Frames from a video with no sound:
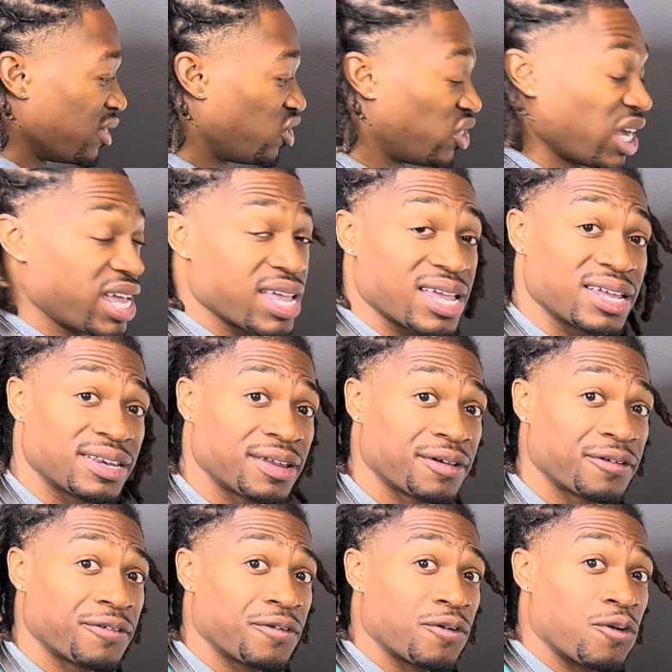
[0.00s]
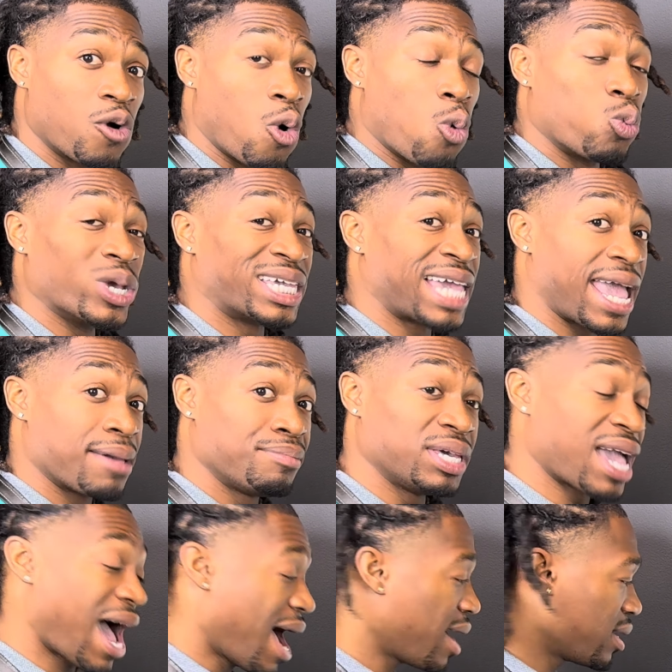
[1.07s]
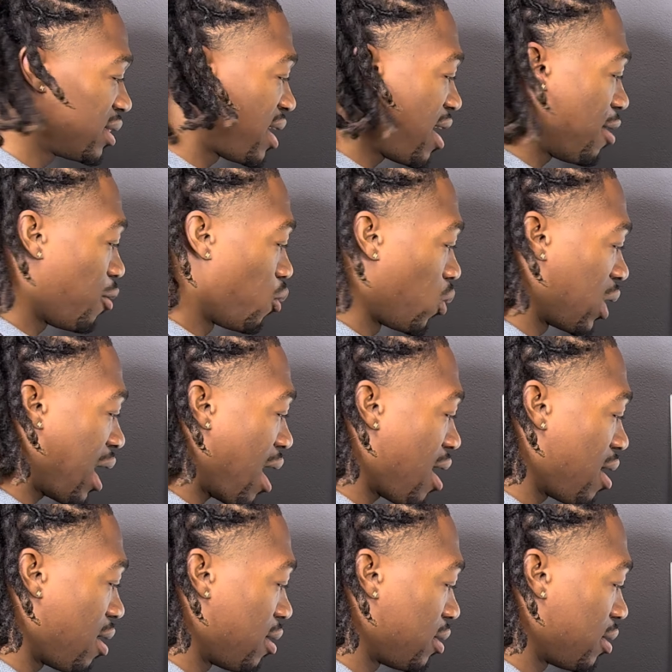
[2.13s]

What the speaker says: Then we came behind that with our